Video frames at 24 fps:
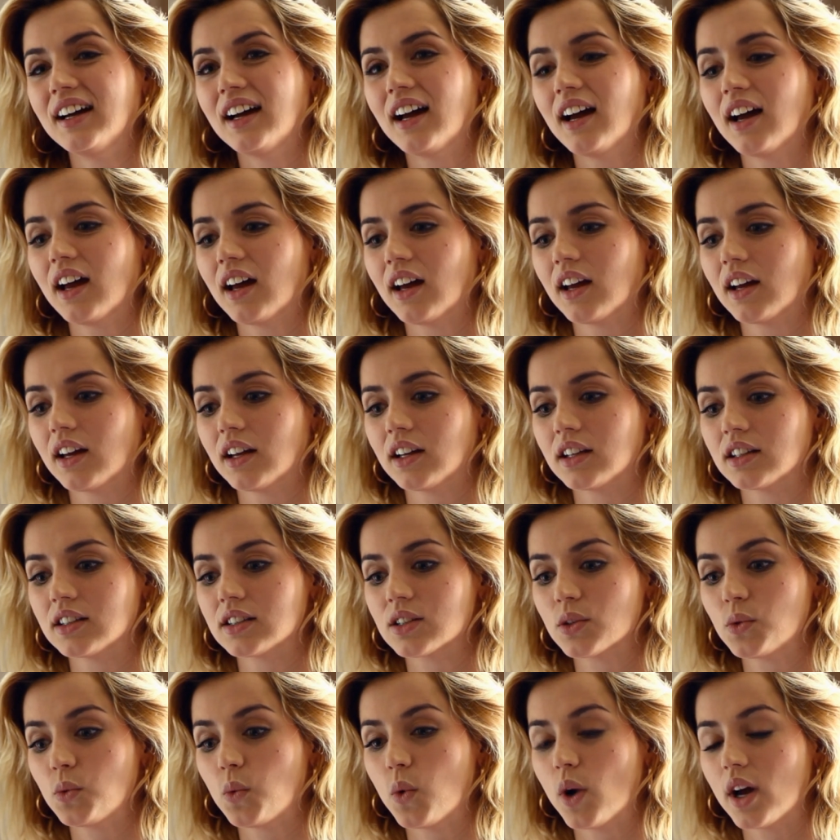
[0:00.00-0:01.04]
And
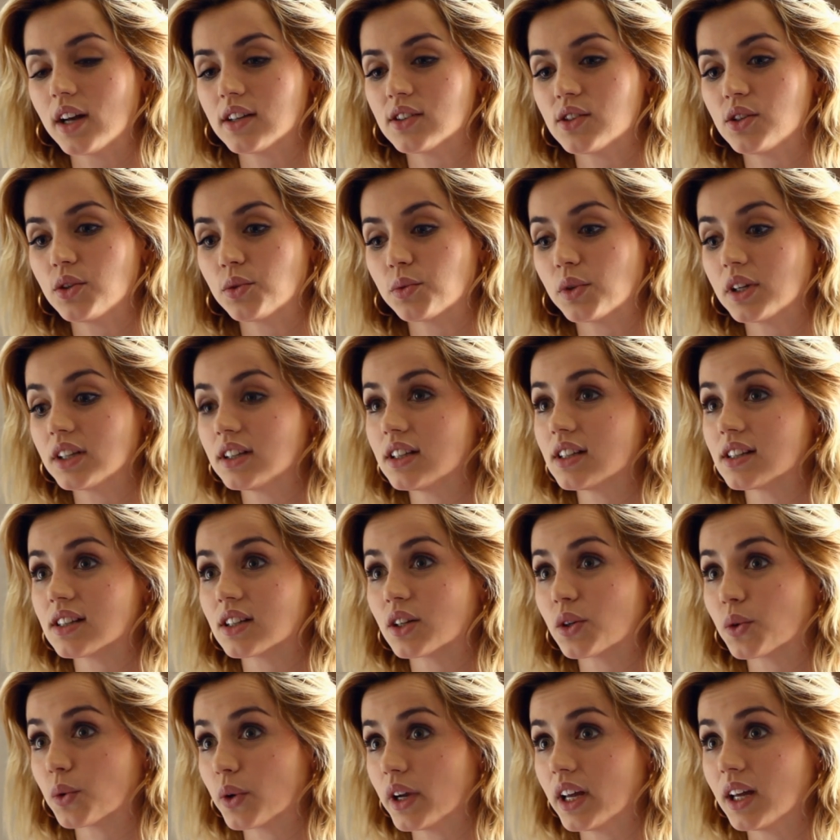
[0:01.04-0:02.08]
once you read the
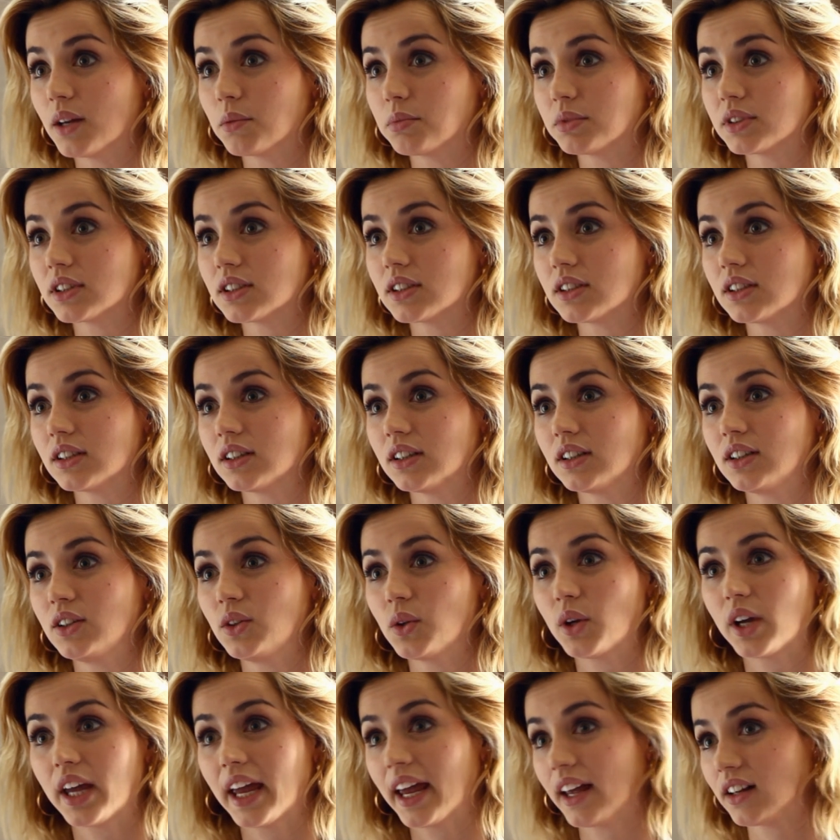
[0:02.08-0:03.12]
script, you
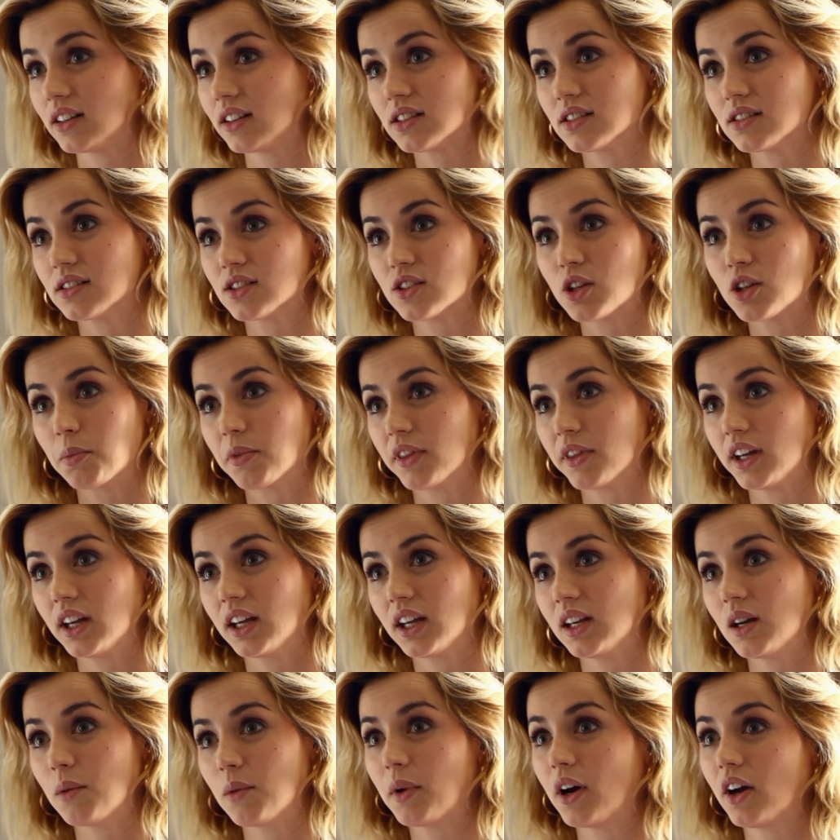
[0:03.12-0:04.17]
can't stop
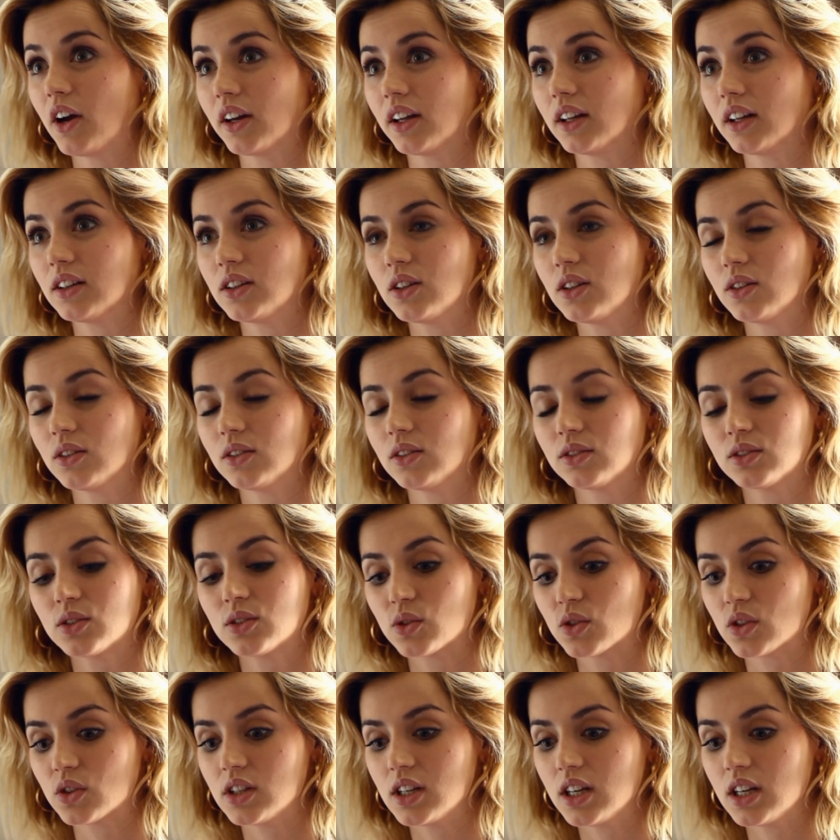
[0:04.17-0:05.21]
thinking about it. To
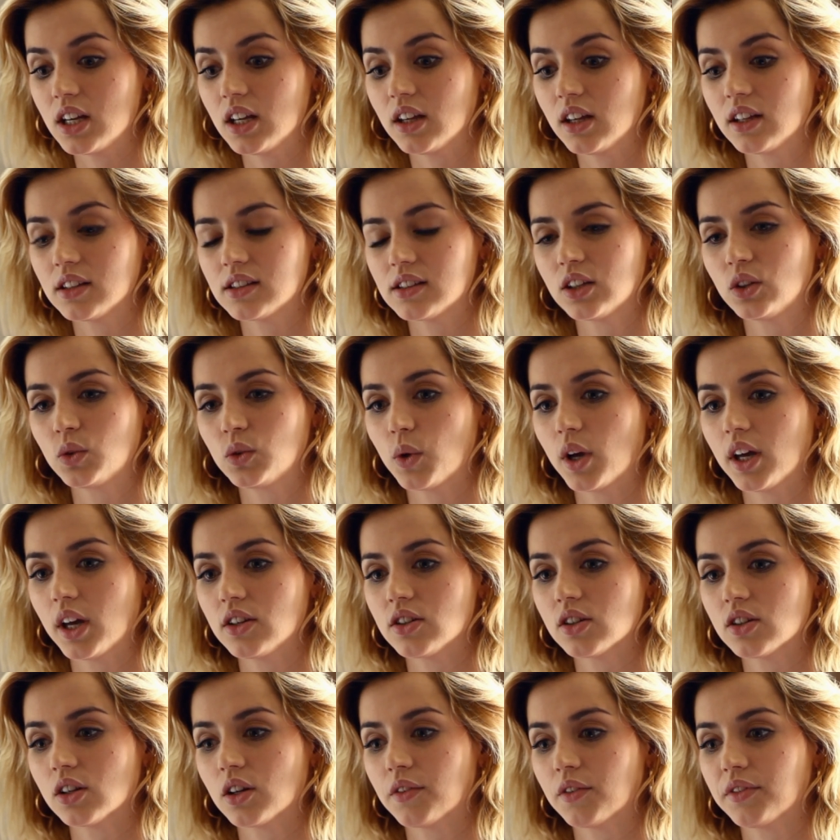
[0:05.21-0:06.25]
see the
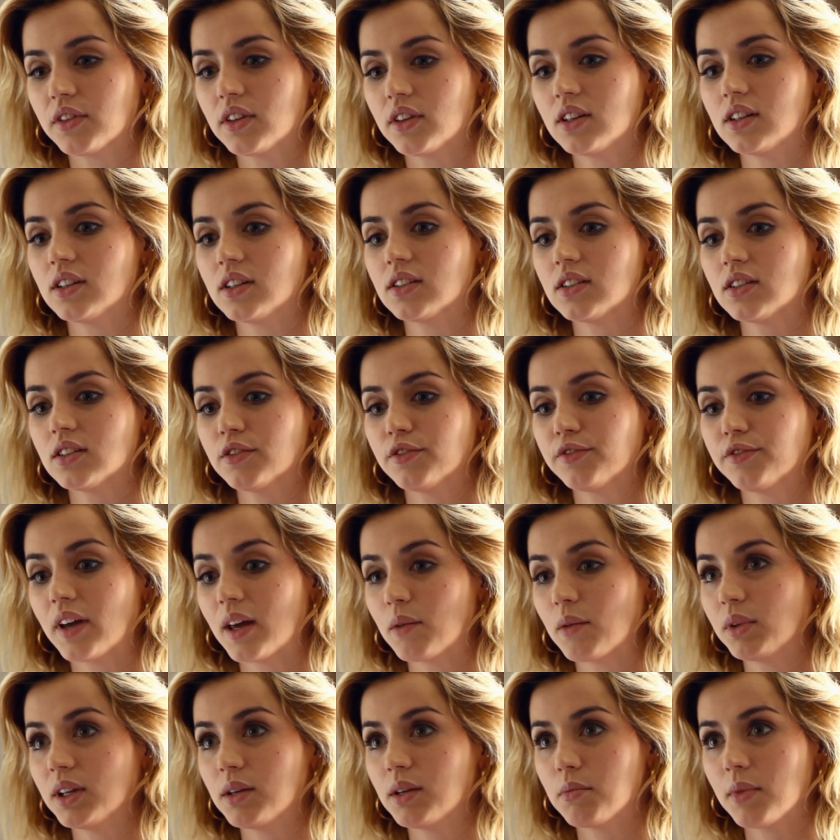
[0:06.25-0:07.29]
situation of this
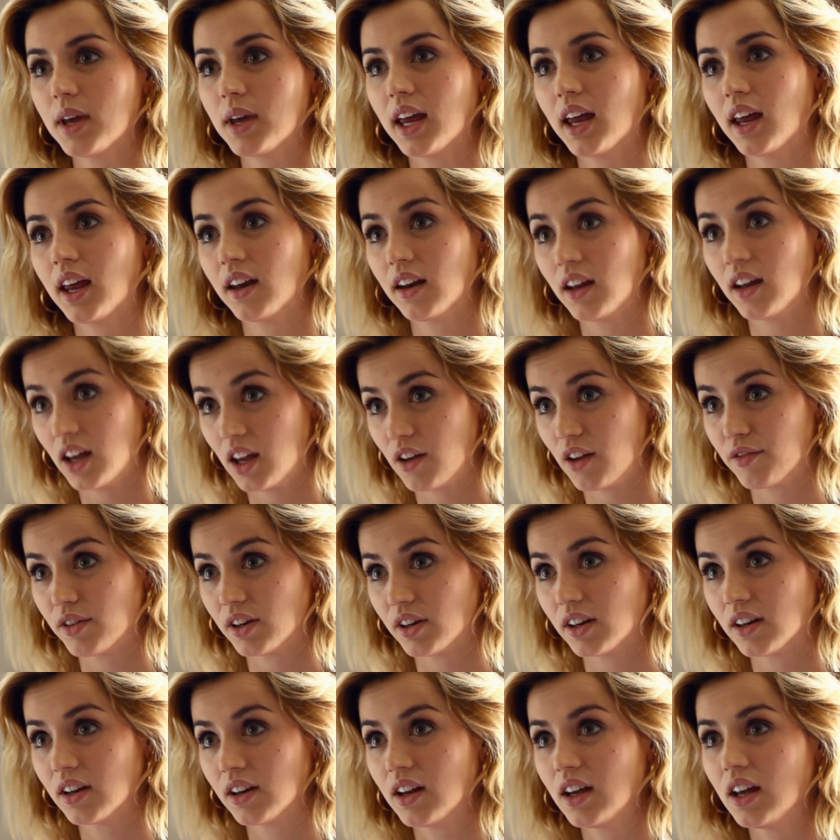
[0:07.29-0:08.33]
family man,
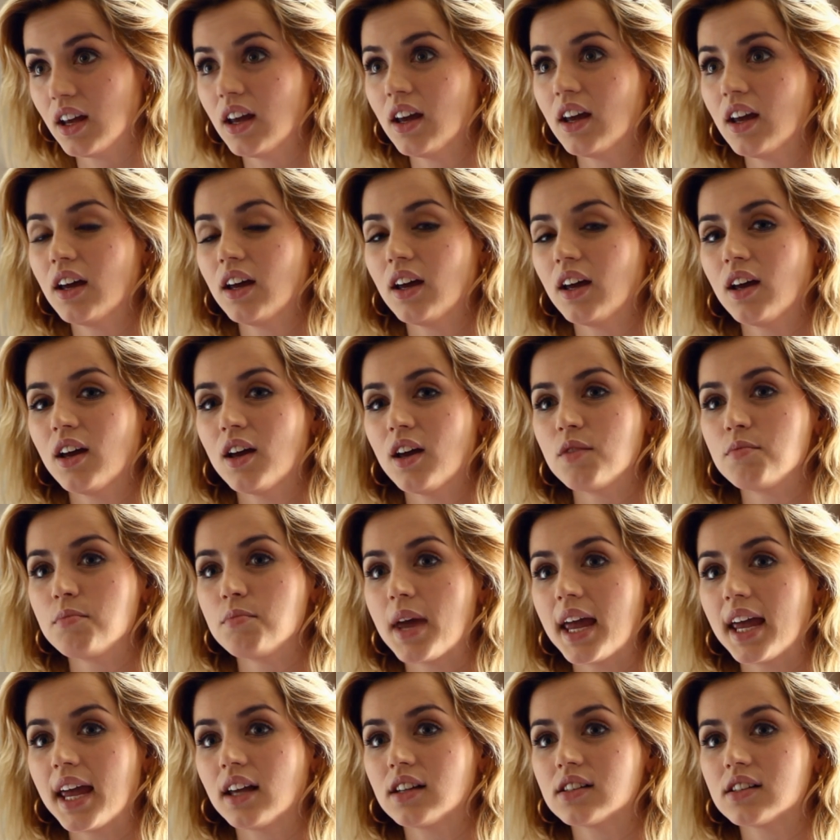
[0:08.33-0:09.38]
Evan,
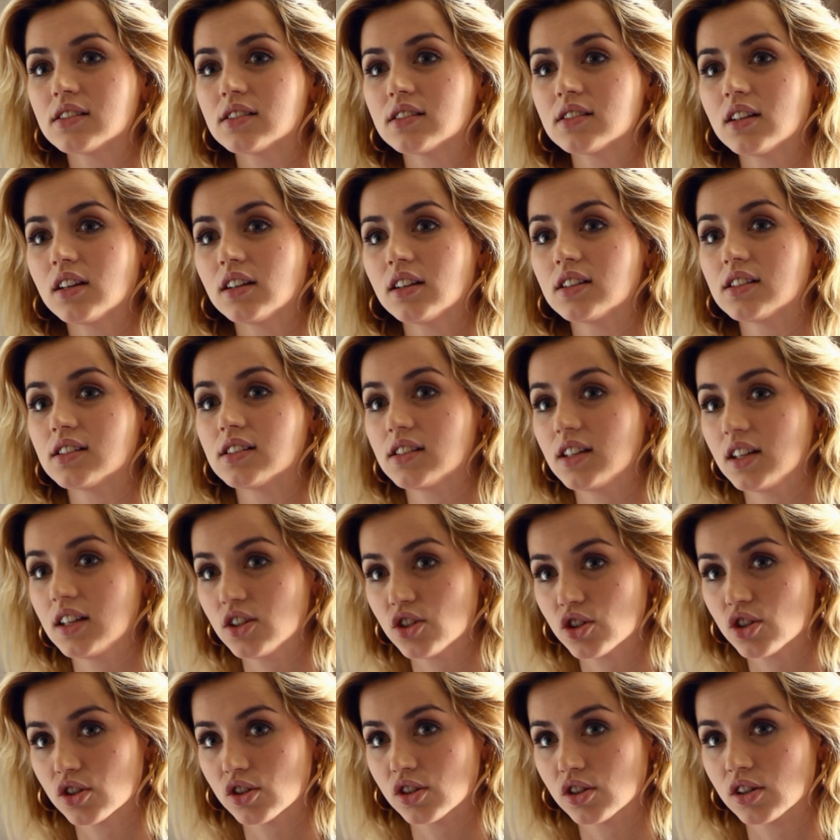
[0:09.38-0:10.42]
makes a
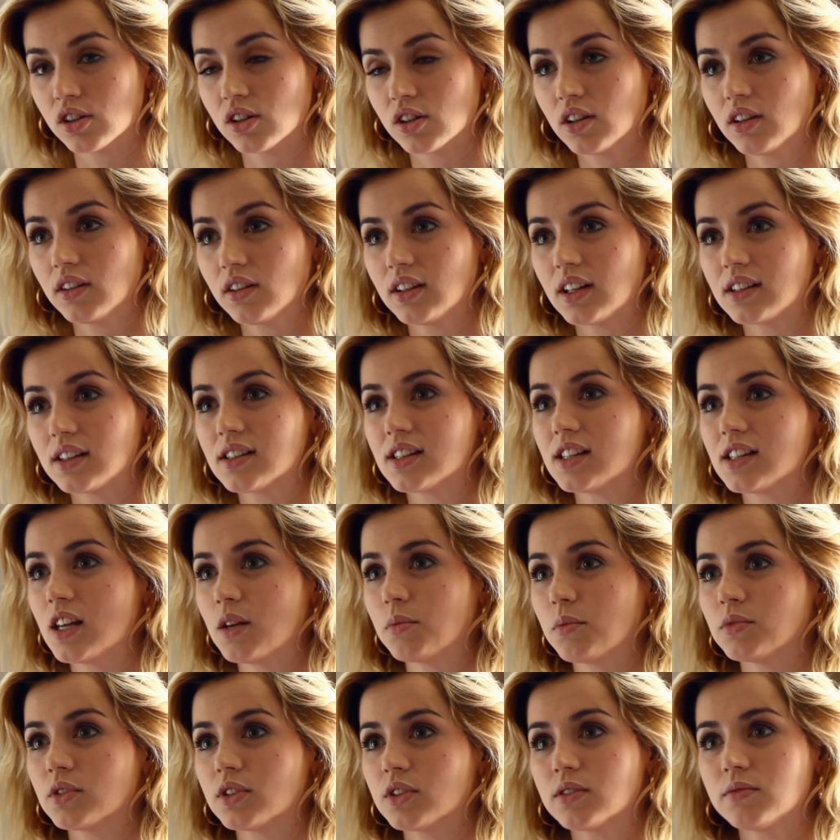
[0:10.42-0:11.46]
decision that
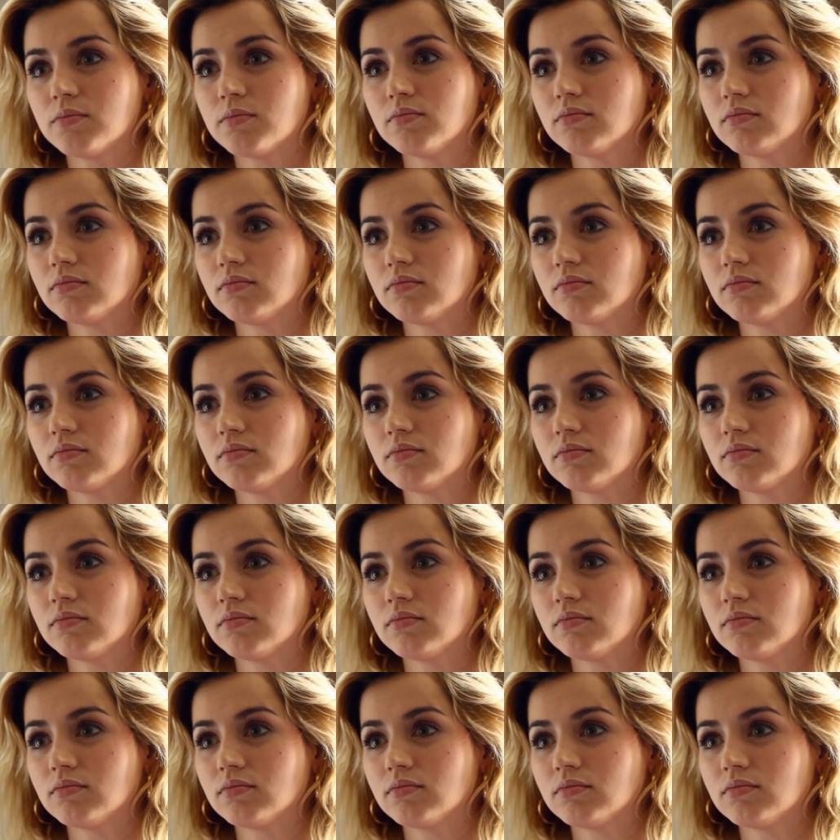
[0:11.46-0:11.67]
seems